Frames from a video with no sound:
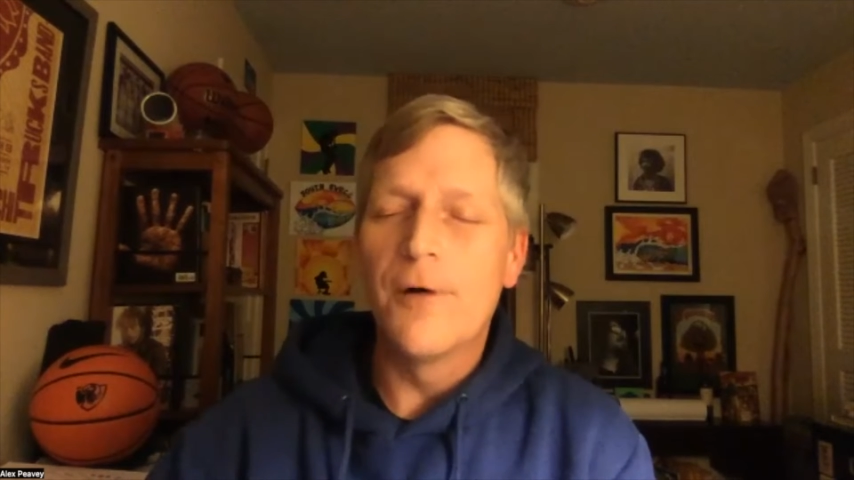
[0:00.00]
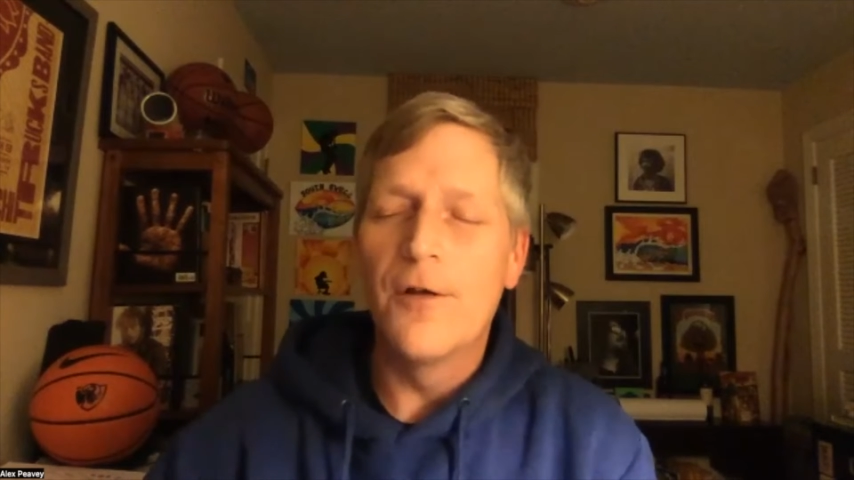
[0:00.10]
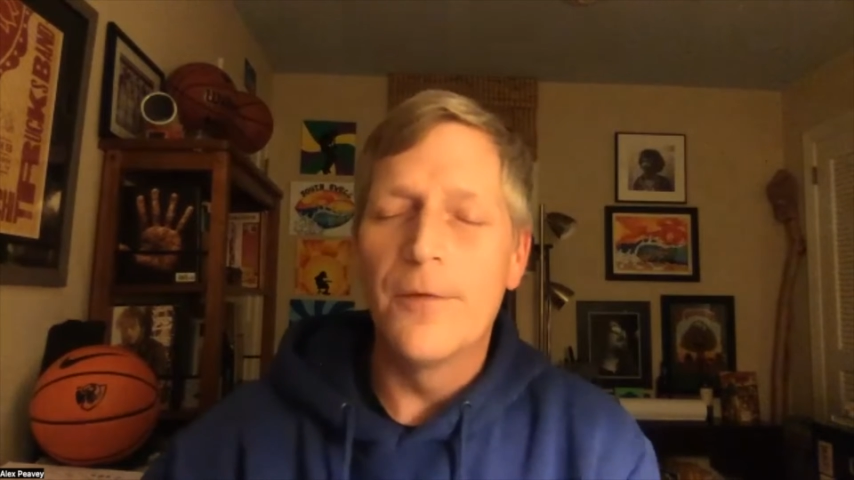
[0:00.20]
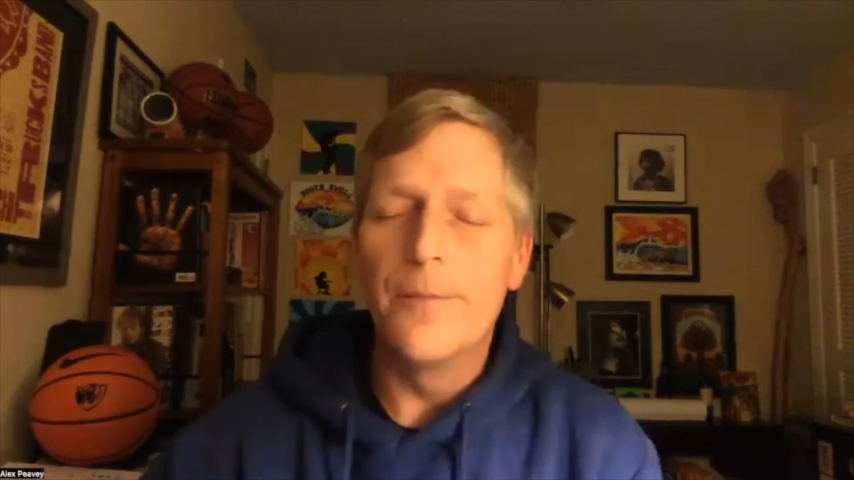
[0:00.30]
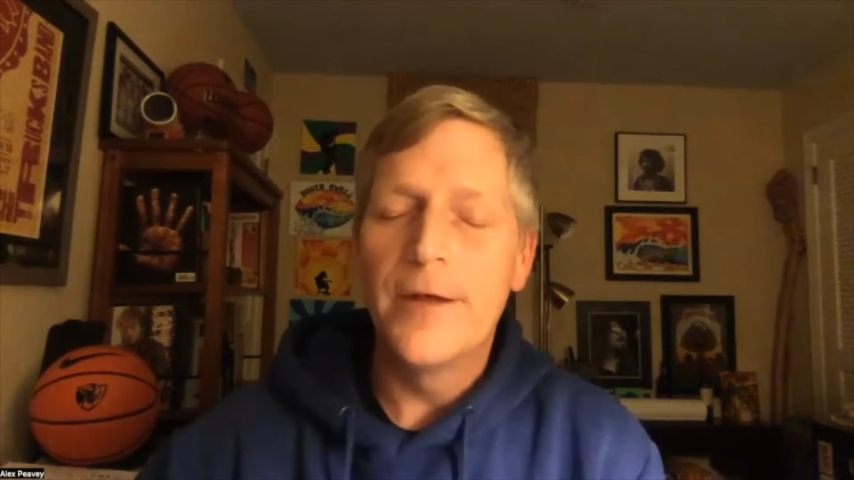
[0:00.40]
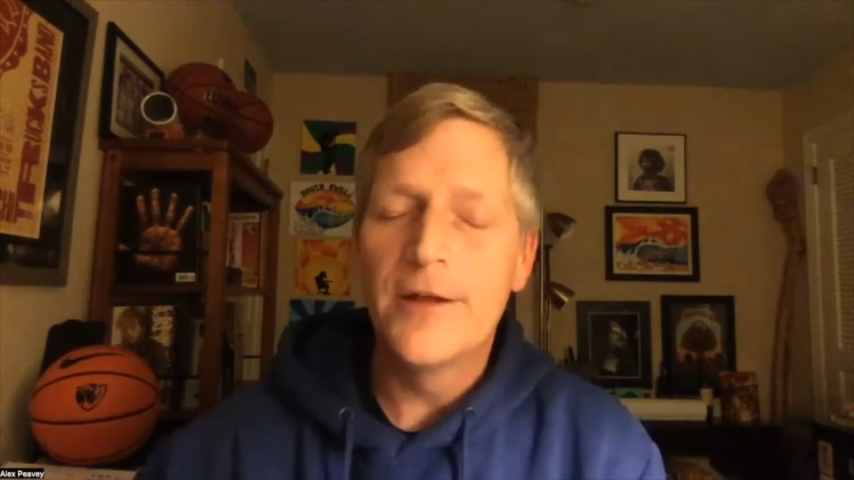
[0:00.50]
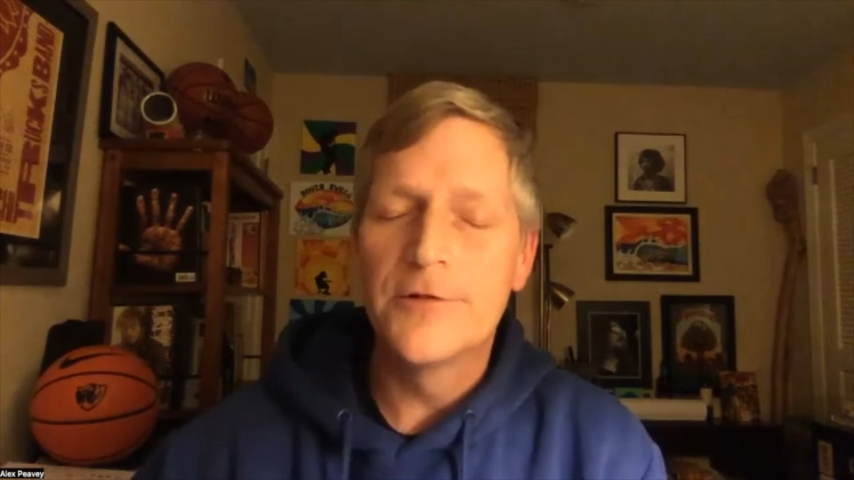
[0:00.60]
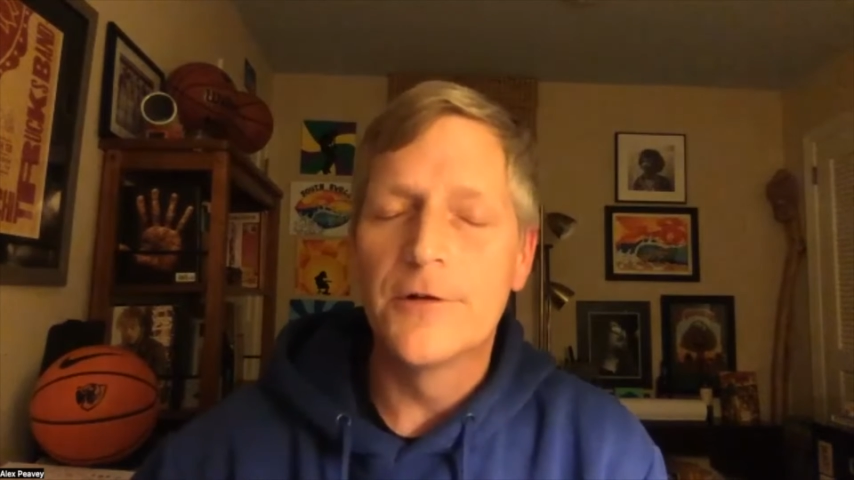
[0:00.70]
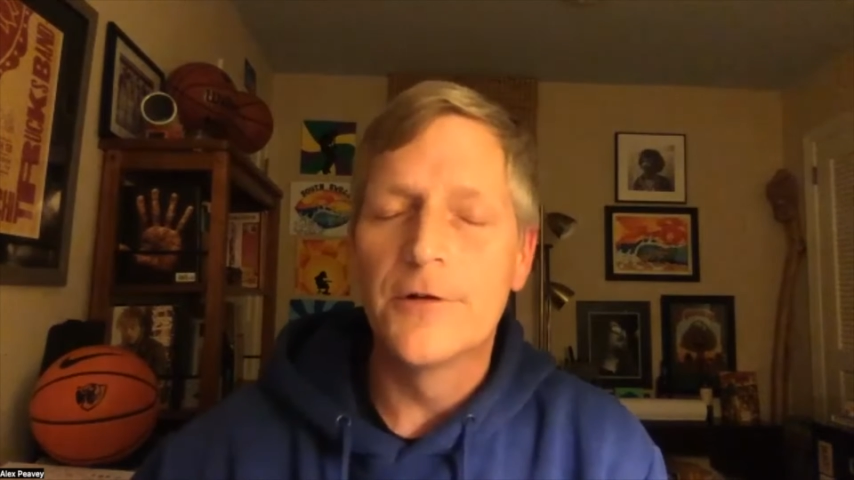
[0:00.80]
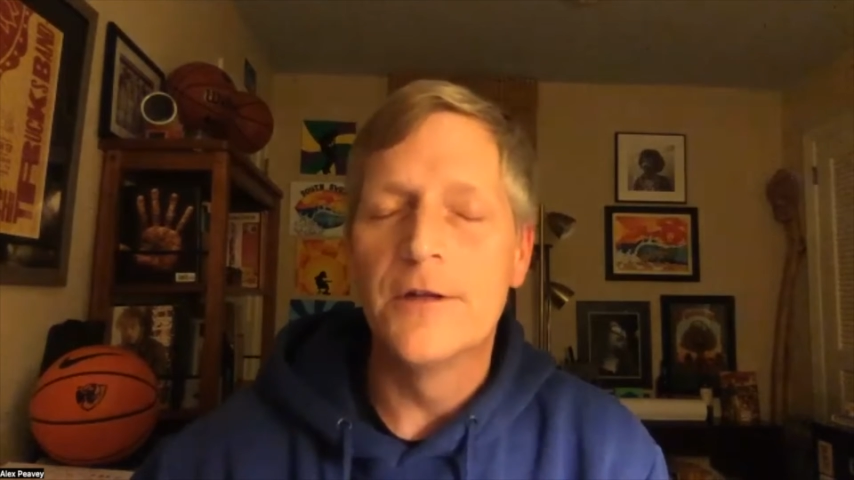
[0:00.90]
while the
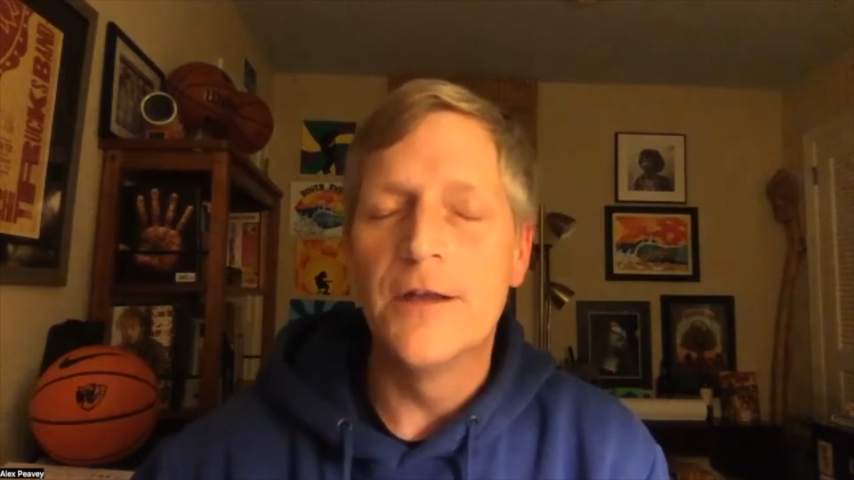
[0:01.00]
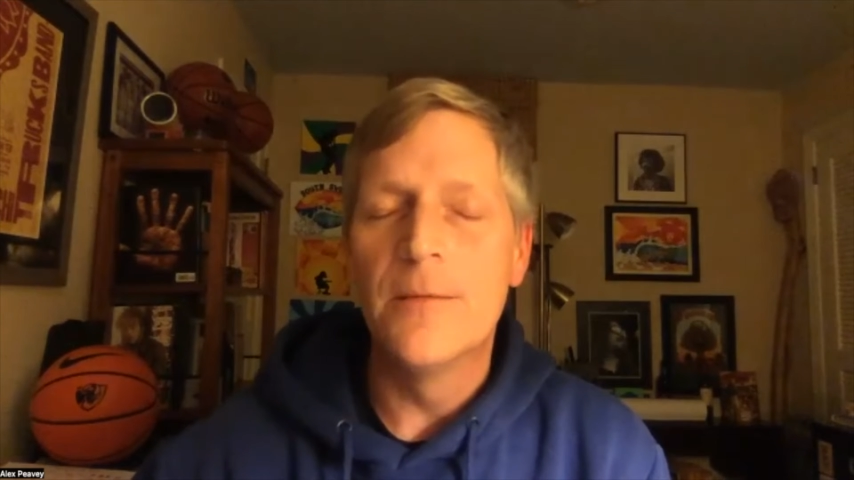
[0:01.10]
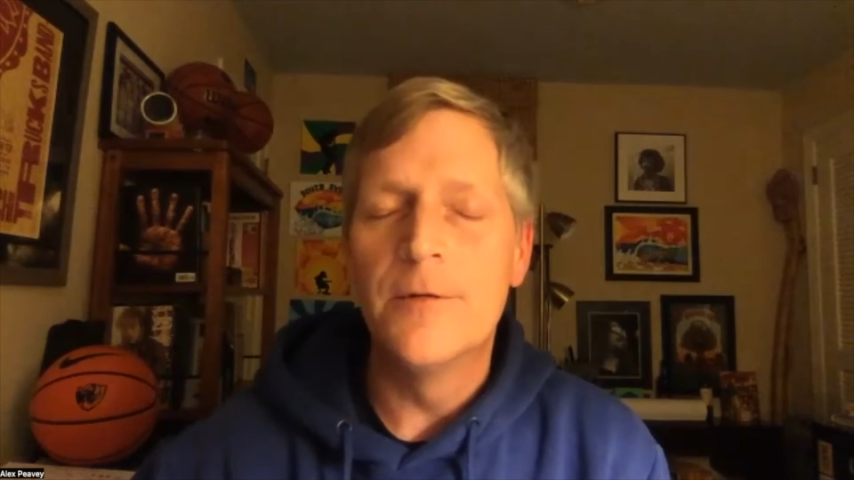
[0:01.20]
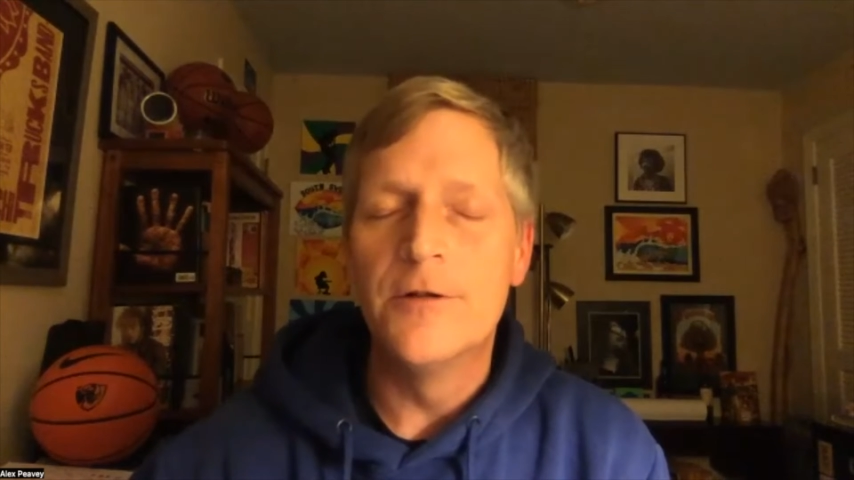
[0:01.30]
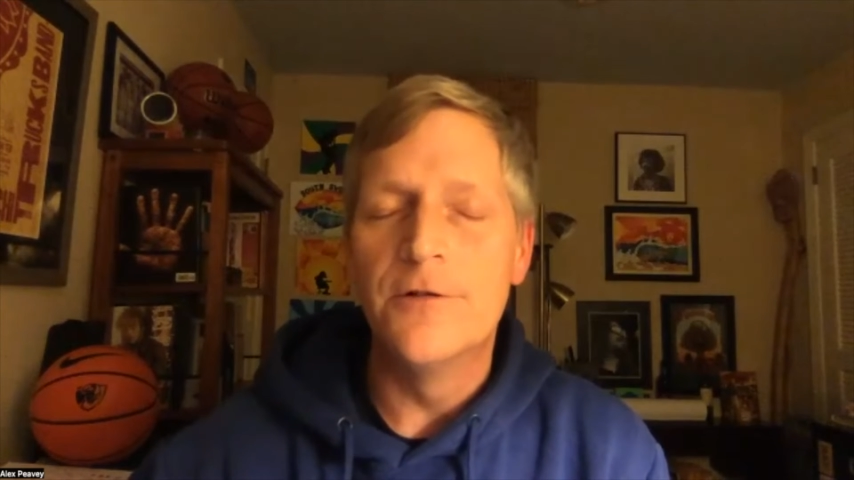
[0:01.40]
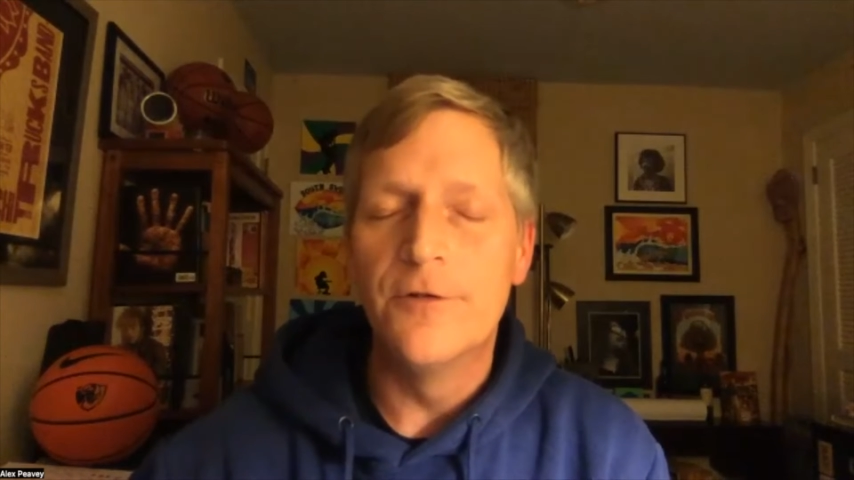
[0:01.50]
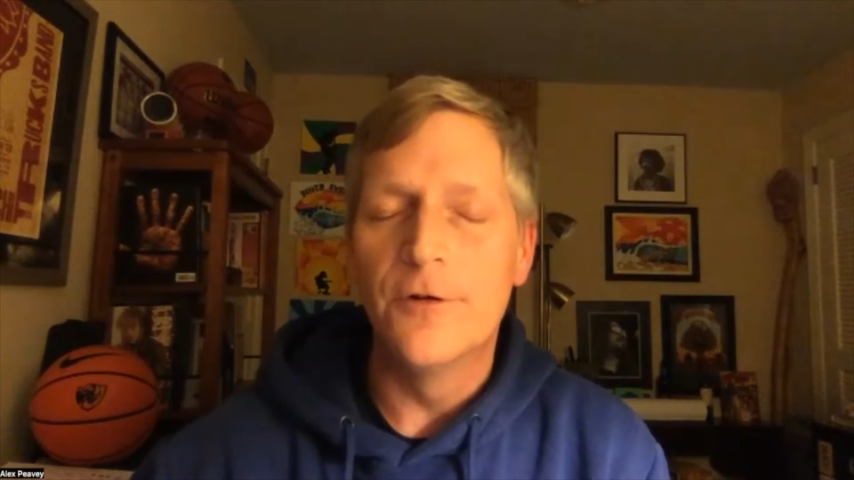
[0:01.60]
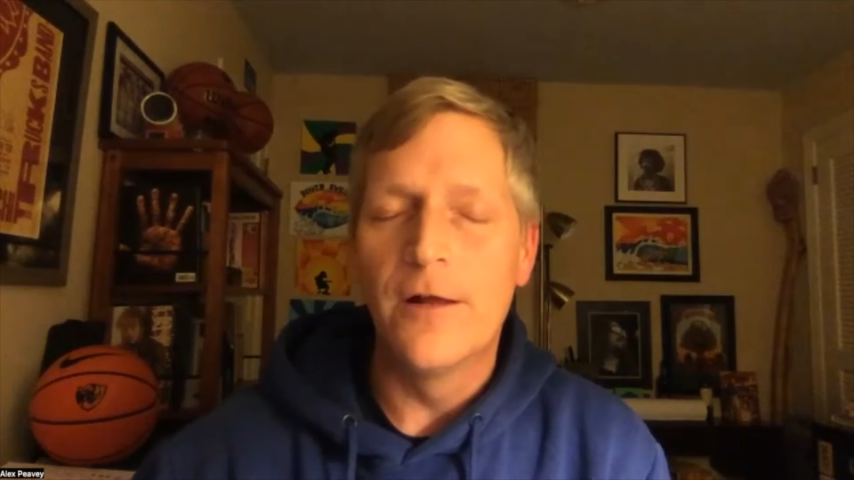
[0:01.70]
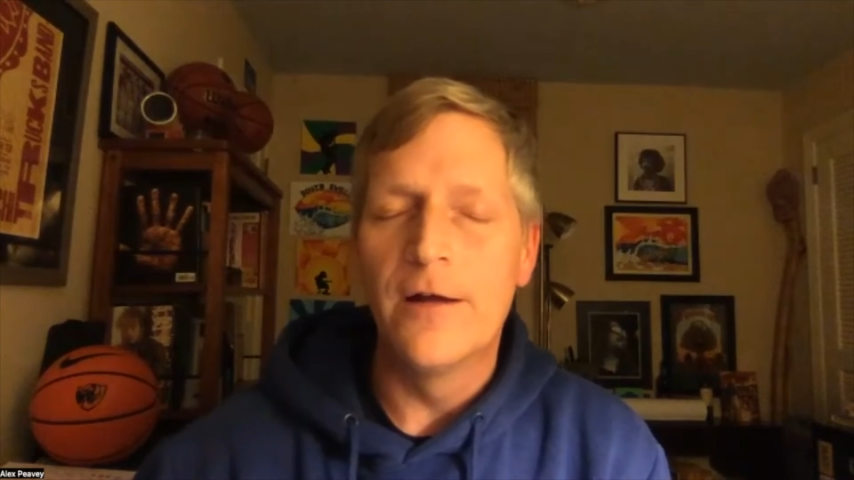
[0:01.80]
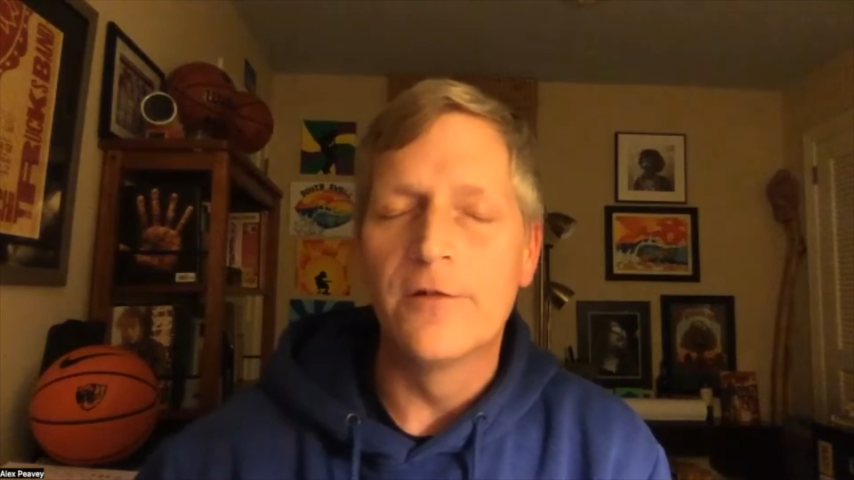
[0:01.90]
picture and the image of your
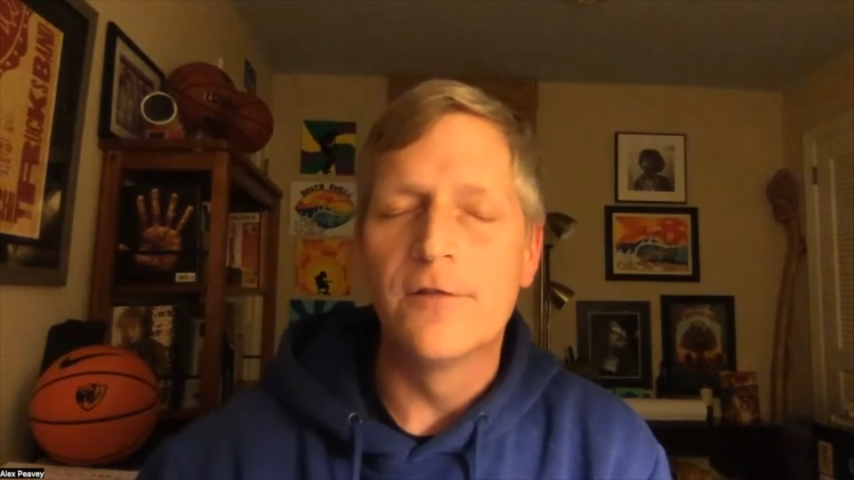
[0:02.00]
legs